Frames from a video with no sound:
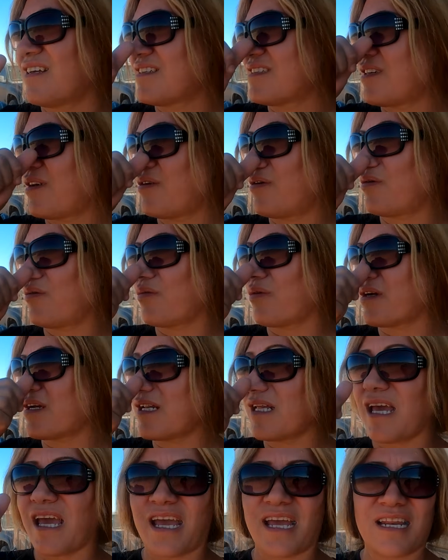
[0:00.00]
So we're
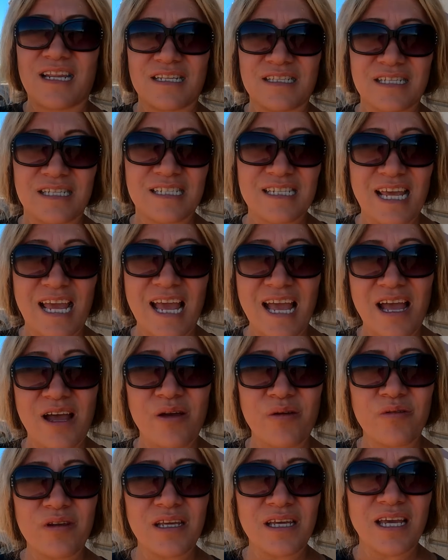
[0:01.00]
gonna head into
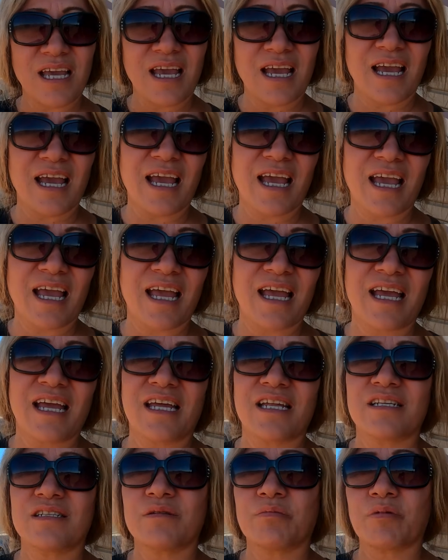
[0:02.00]
town
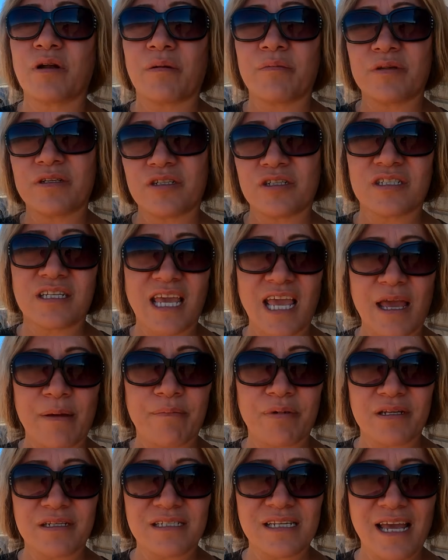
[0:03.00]
and probably just
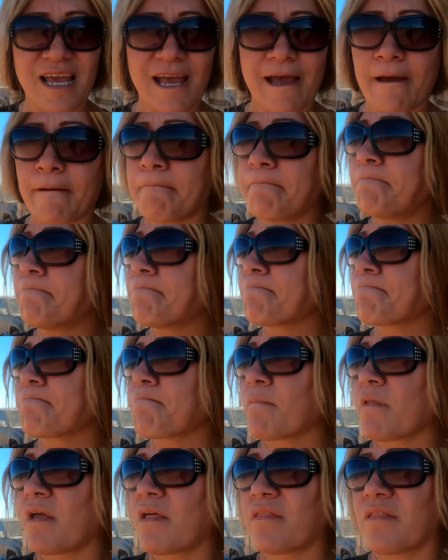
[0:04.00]
camp in town.
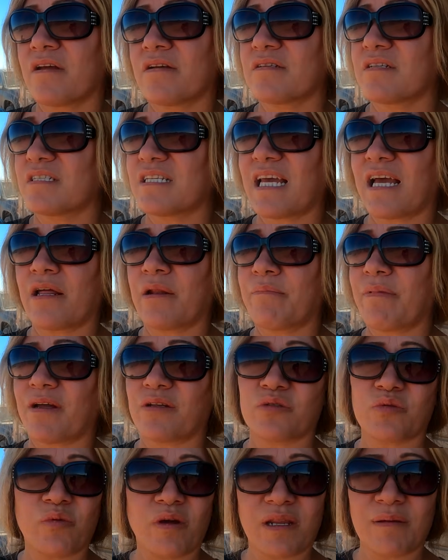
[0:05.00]
There's a town
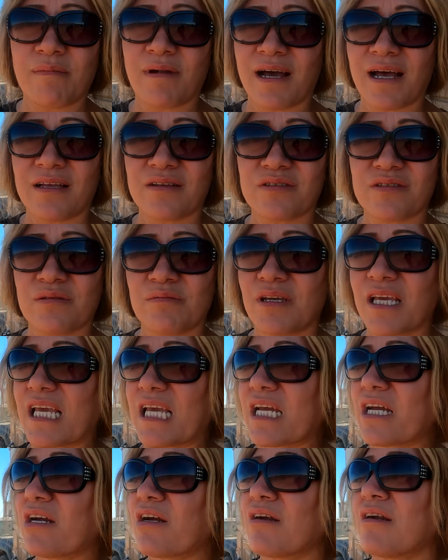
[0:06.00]
about 20 miles from
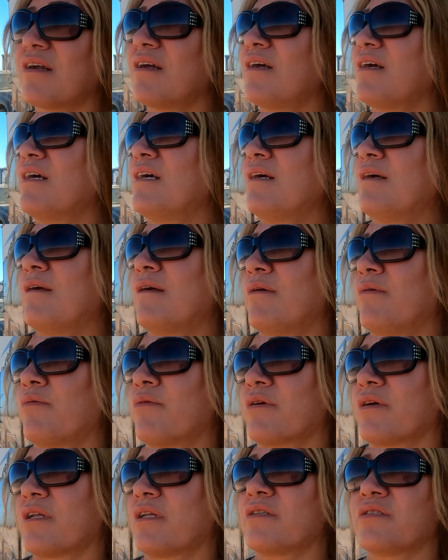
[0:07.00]
here.
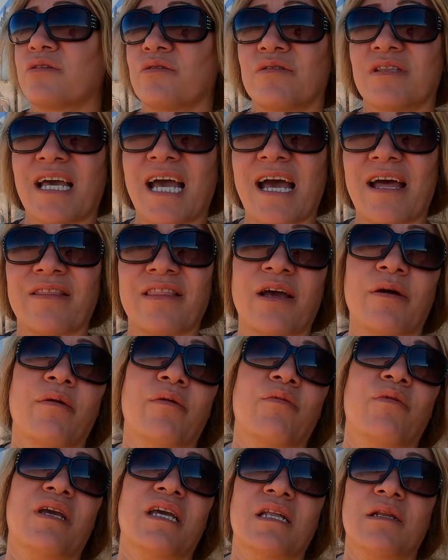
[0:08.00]
We're gonna do that, that
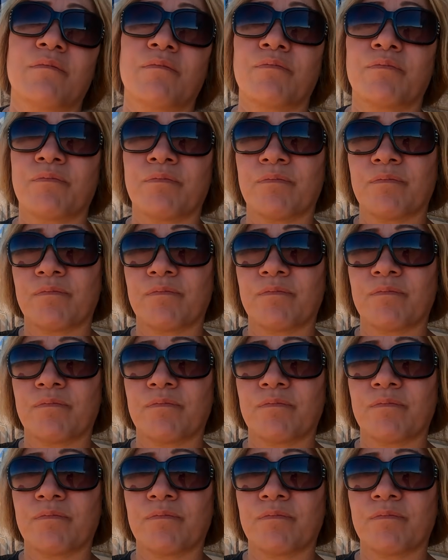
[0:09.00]
way we can